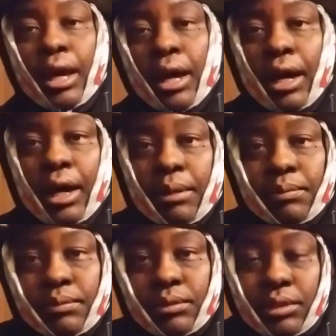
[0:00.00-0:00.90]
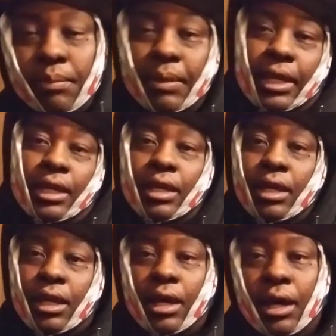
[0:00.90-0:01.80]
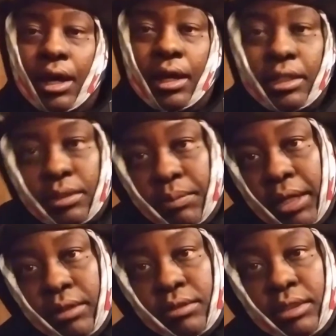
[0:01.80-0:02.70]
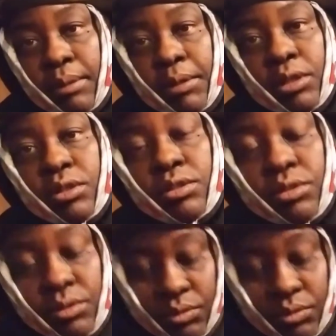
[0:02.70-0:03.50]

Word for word: Um, to me, uh, it smells similar to.